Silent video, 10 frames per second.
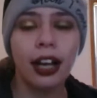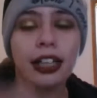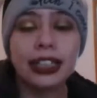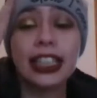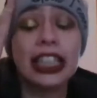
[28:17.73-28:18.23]

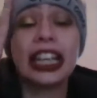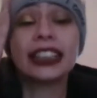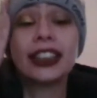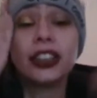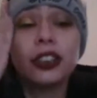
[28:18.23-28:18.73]
And it's like that's
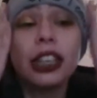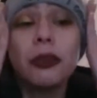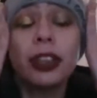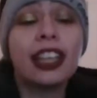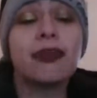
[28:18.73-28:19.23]
literally
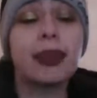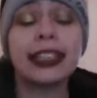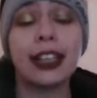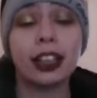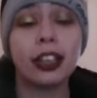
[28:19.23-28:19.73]
what they've been
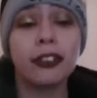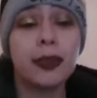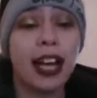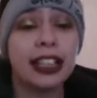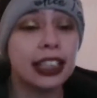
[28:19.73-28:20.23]
telling you for the
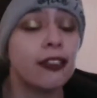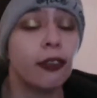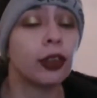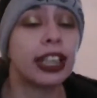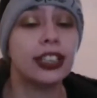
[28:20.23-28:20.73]
past like
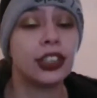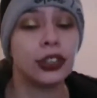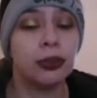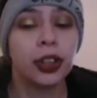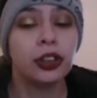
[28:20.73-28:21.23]
4 days,
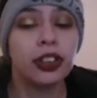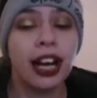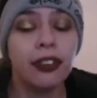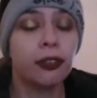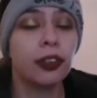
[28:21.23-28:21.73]
dude. Where you're
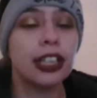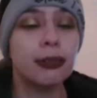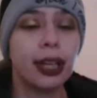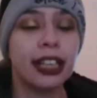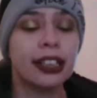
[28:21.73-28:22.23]
not freaking
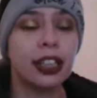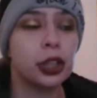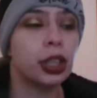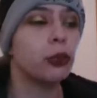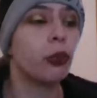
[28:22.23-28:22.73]
paying
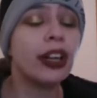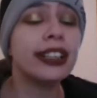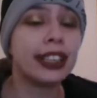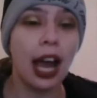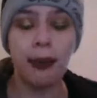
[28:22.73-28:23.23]
attention. What
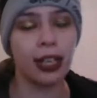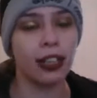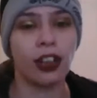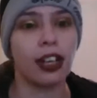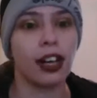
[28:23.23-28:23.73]
is happening
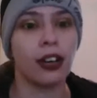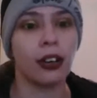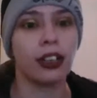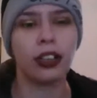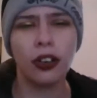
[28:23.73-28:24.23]
right now?
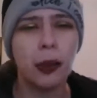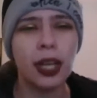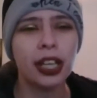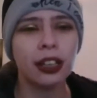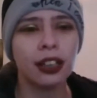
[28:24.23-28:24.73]
You know what I
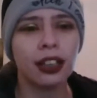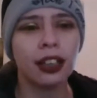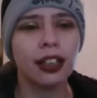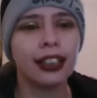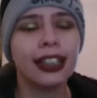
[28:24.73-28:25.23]
mean?
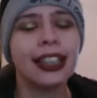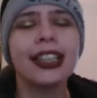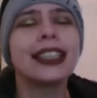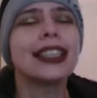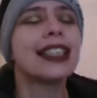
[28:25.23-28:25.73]
Like, get
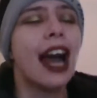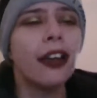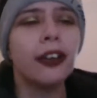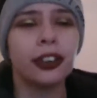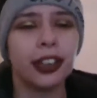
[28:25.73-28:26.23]
it
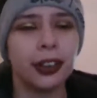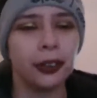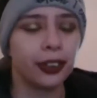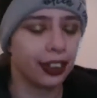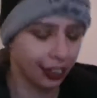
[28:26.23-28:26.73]
together,
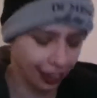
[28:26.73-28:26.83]
dude.